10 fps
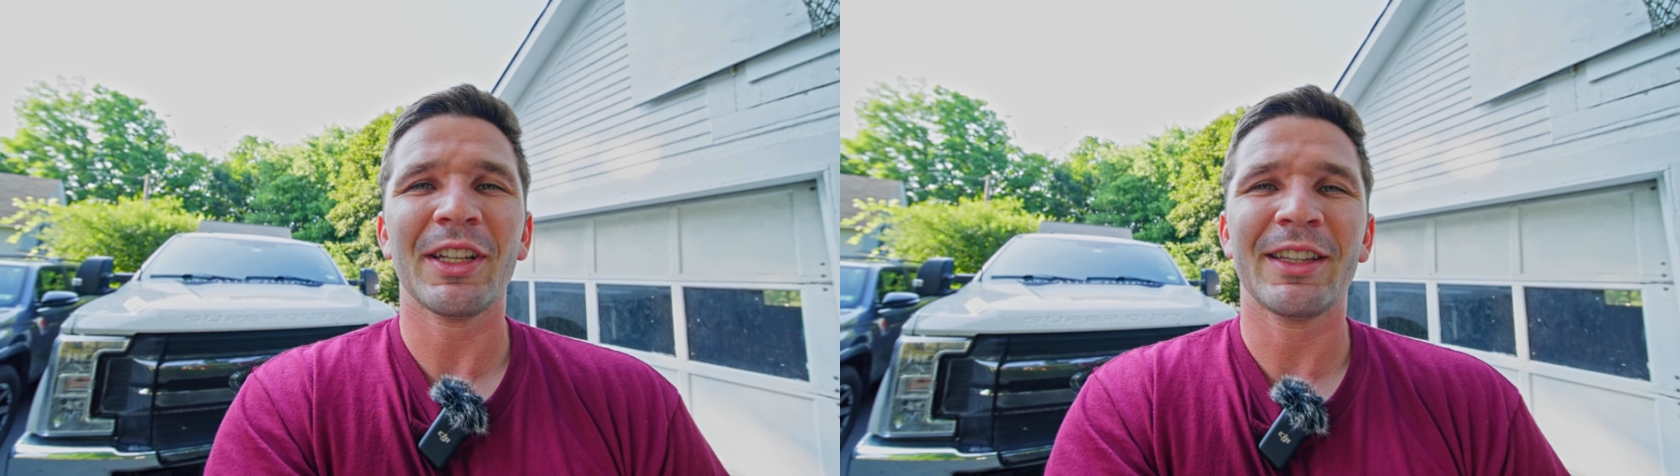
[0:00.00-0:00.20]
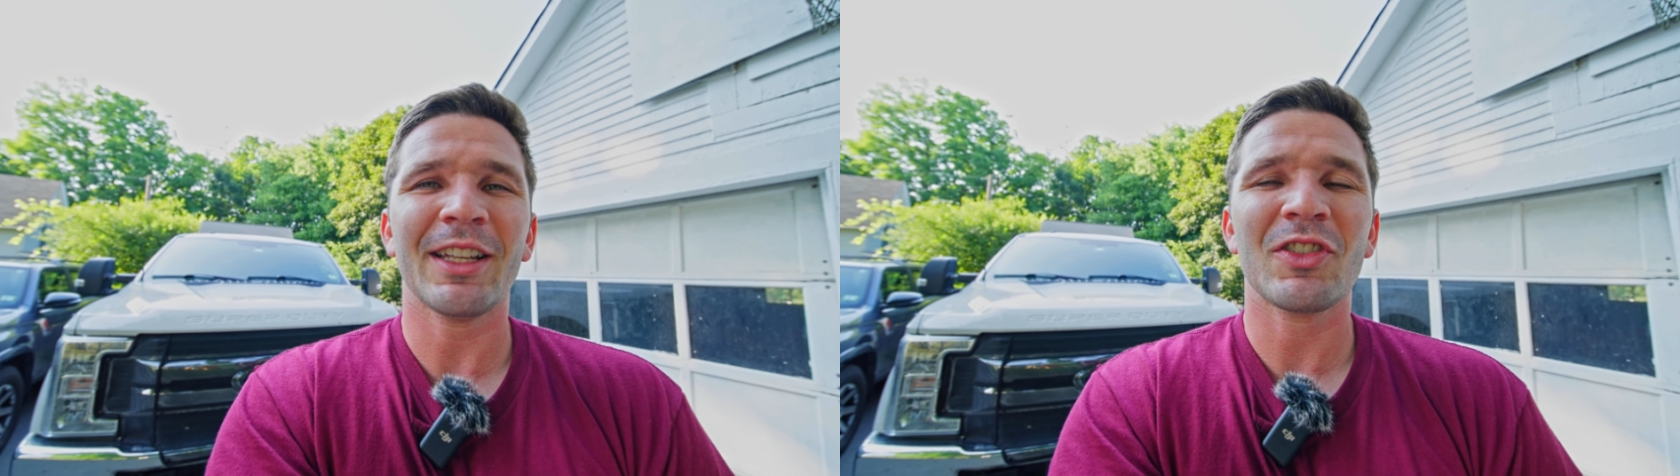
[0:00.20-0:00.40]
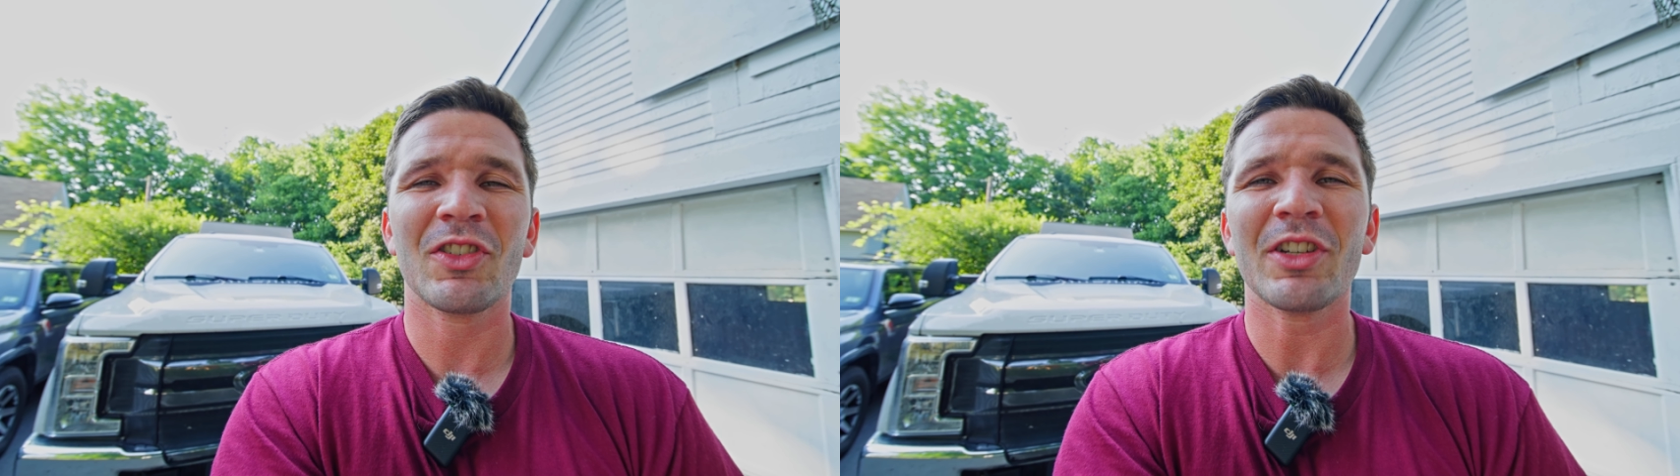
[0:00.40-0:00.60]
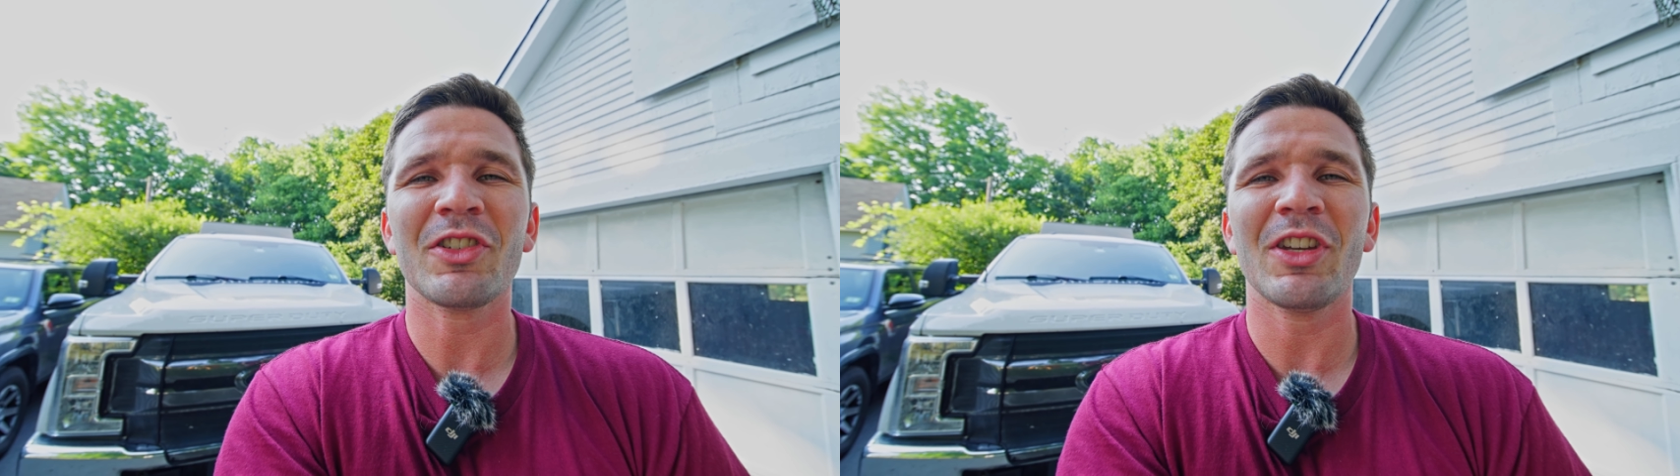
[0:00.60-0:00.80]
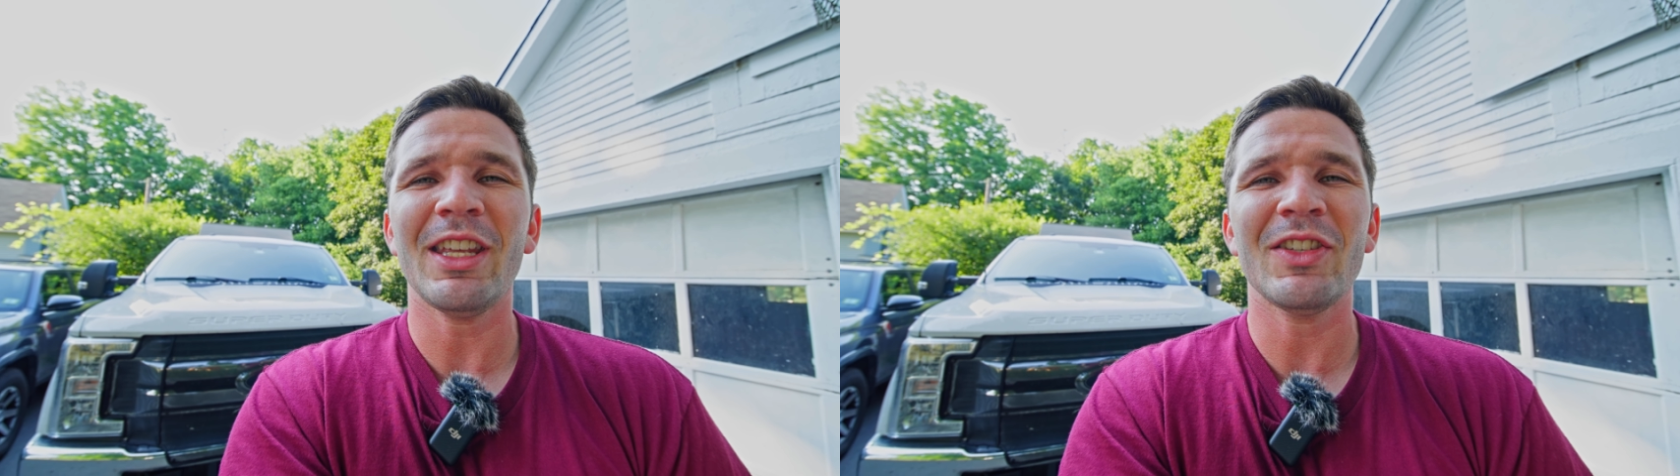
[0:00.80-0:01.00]
like that's
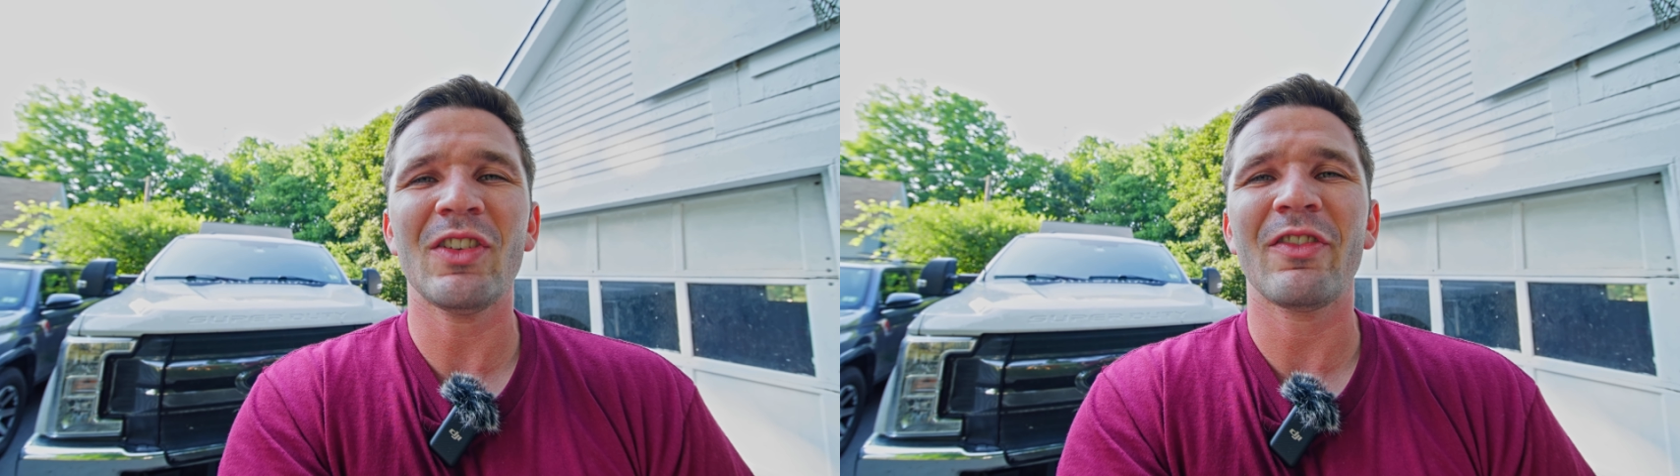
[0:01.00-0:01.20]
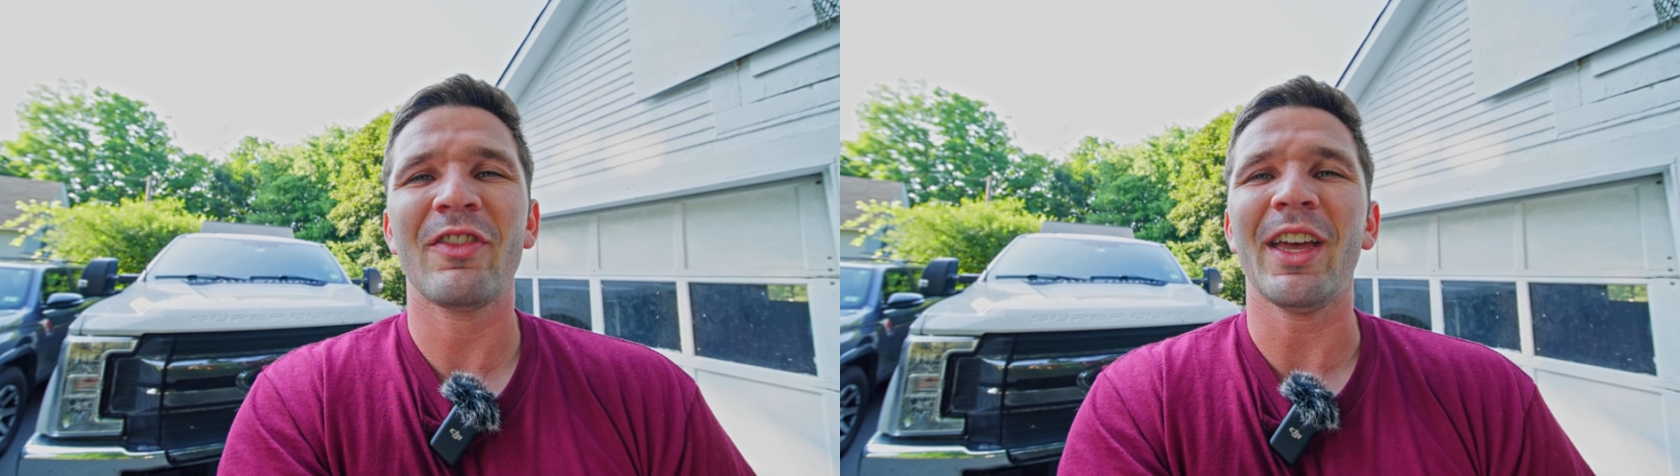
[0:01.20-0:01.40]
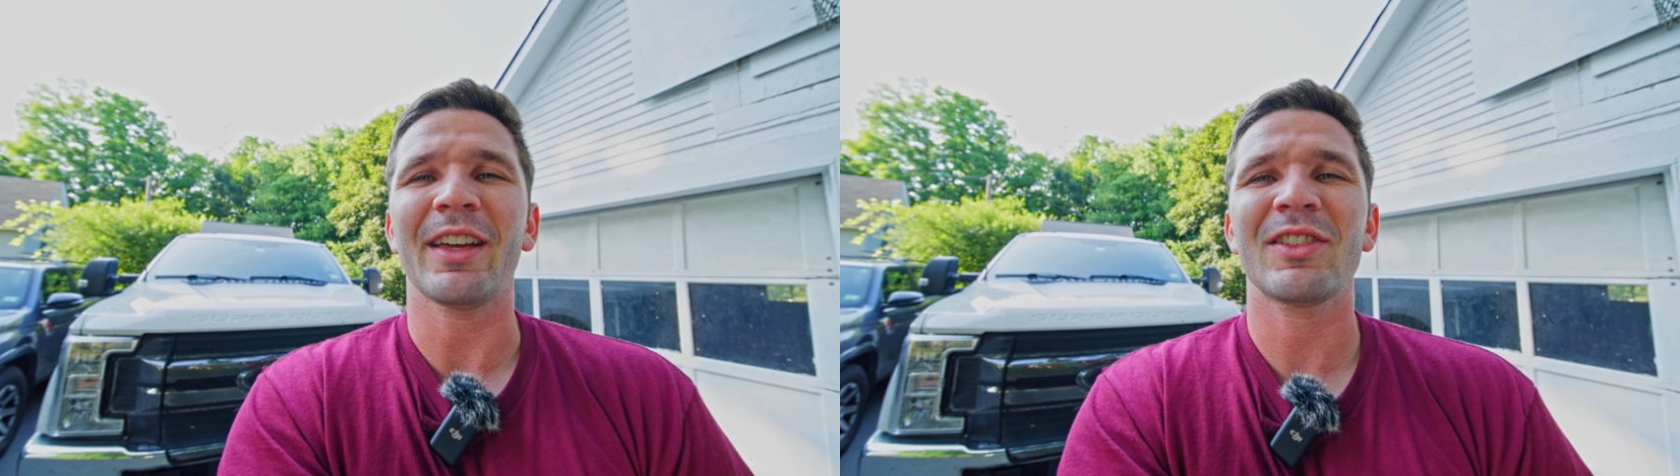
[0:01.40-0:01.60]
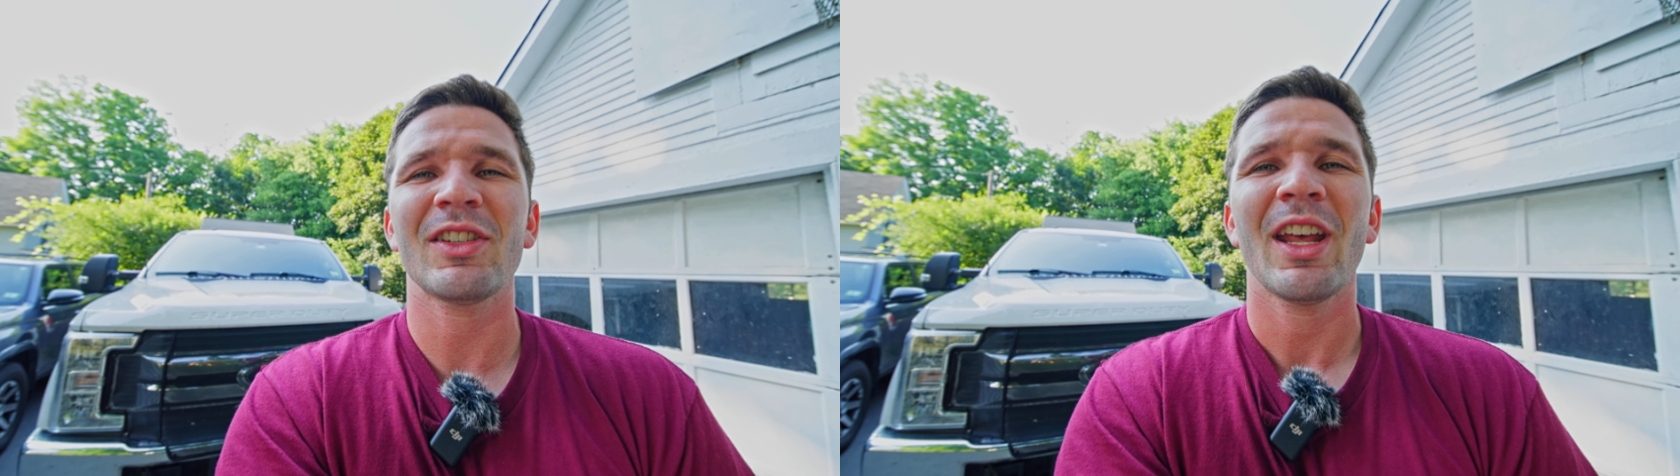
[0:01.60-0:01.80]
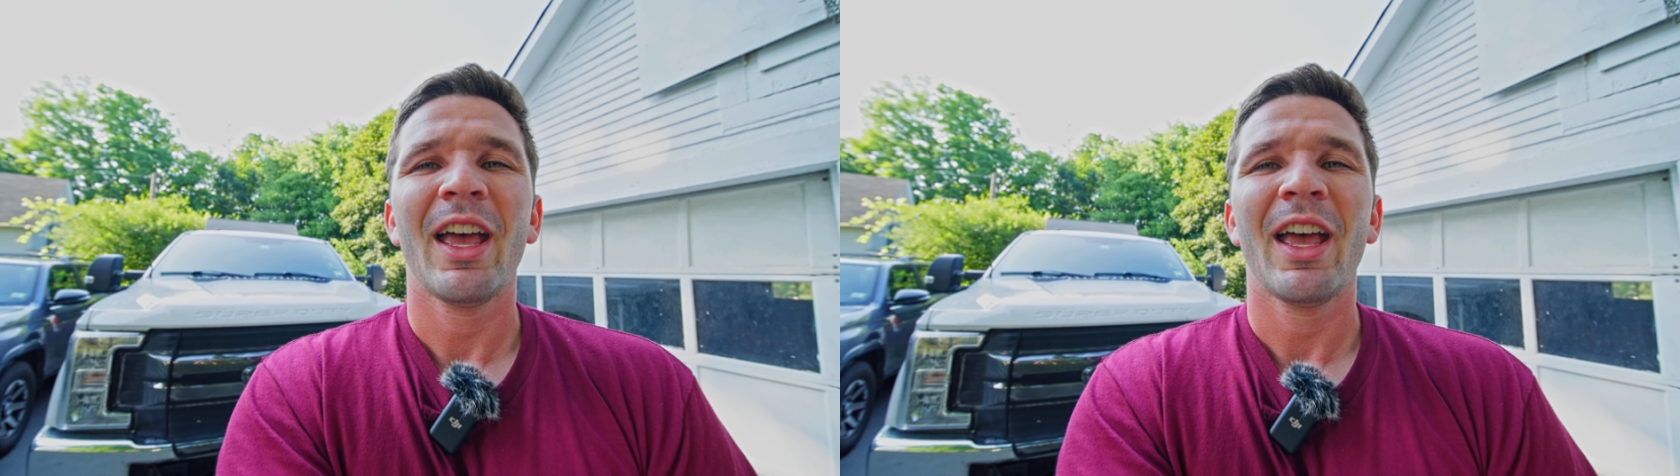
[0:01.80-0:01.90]
such an easy fix,